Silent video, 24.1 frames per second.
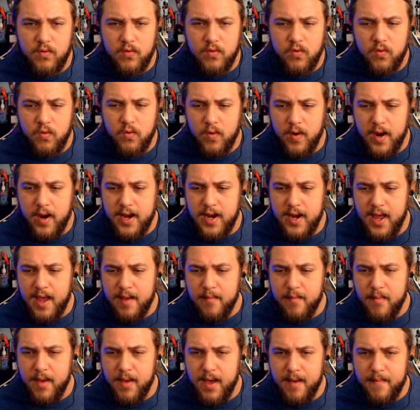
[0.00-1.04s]
create a
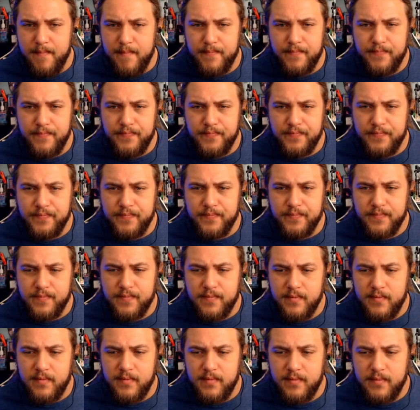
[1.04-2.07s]
map.
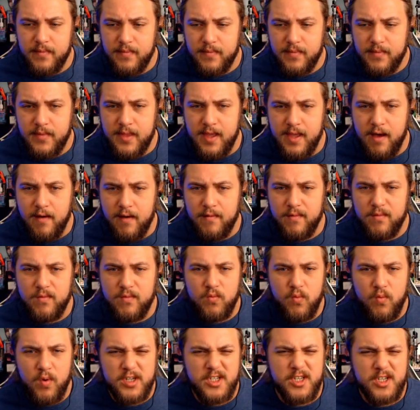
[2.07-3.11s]
Now
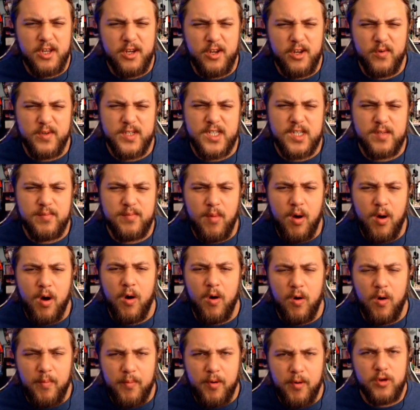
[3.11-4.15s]
we're just going to do a
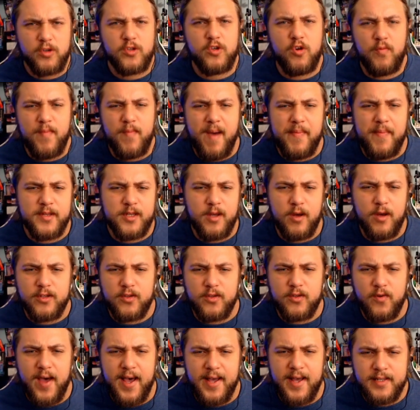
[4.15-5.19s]
small personal map. This
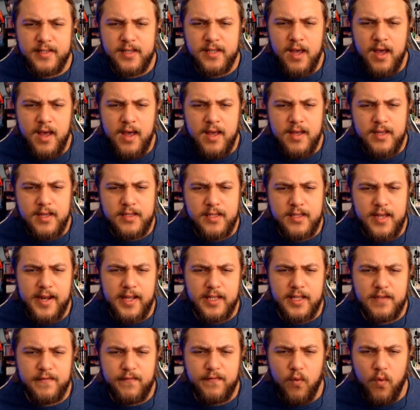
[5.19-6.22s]
also has
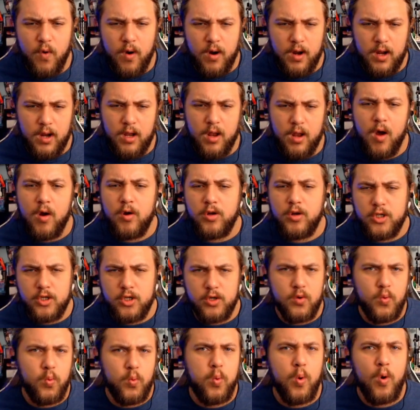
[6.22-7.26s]
settings for larger
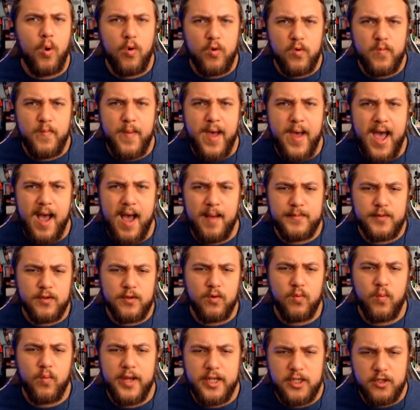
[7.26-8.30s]
world maps or
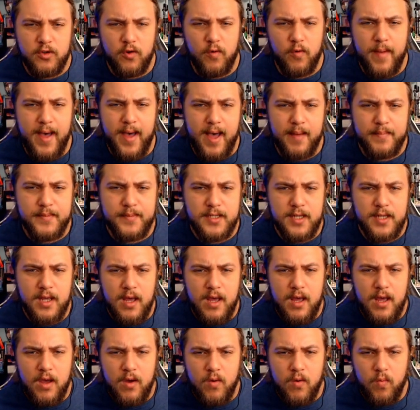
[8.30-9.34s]
regional maps.
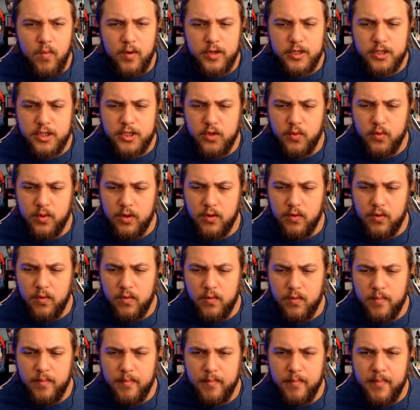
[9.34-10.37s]
We're just doing a little
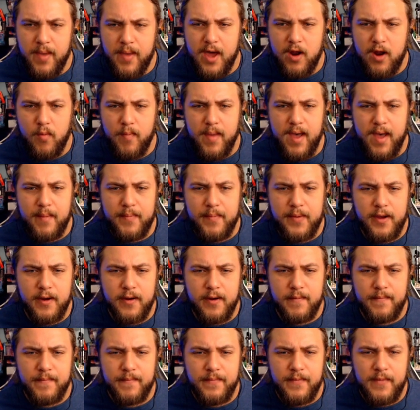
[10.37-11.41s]
battle map
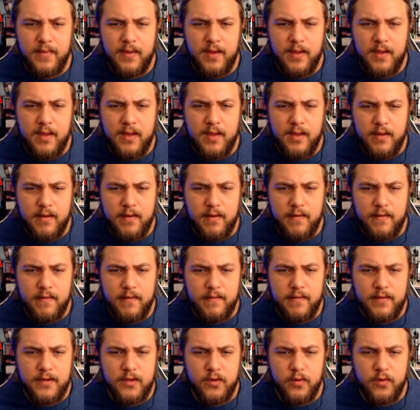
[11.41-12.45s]
here.
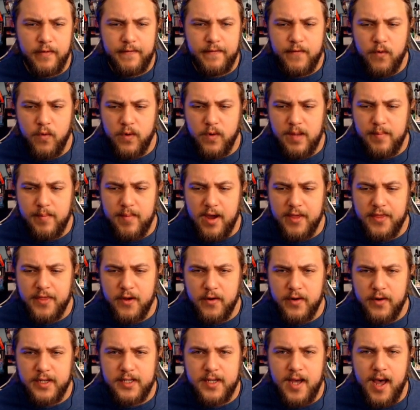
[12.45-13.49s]
Do a 40 by
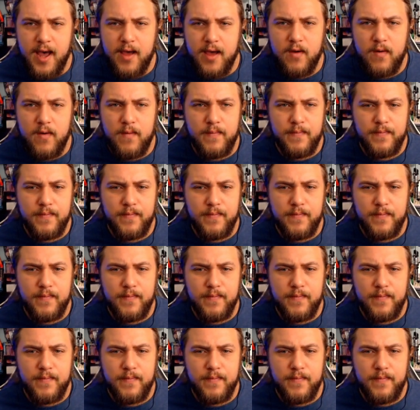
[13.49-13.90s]
30 tile.